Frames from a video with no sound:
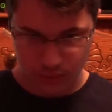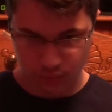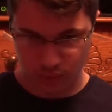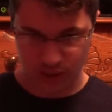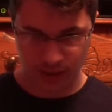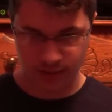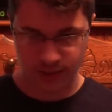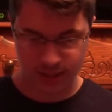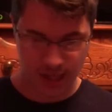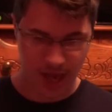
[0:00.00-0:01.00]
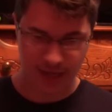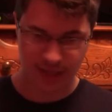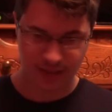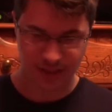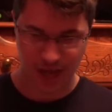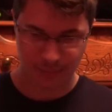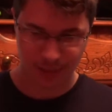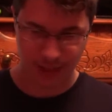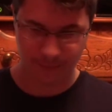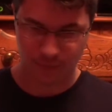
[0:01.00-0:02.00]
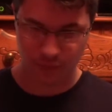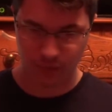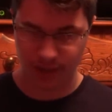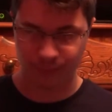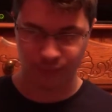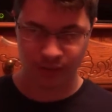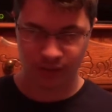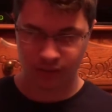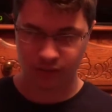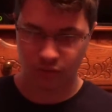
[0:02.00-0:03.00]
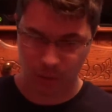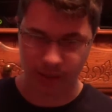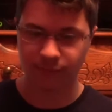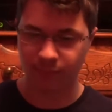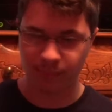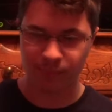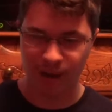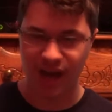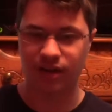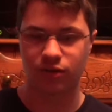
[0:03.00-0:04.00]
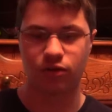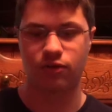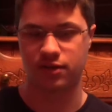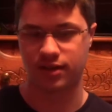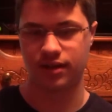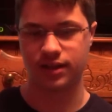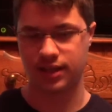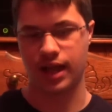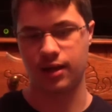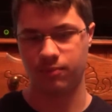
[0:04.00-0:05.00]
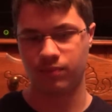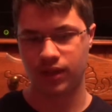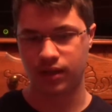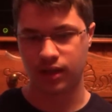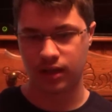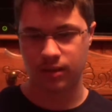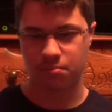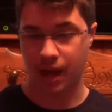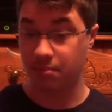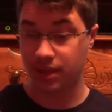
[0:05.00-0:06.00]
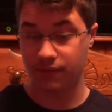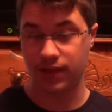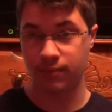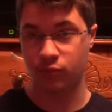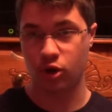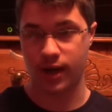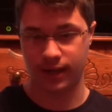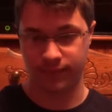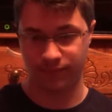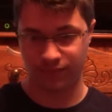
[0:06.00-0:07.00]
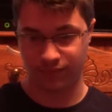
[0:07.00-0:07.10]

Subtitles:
works, I need to copy what Lord of Bionicles said. But I'm giving him credit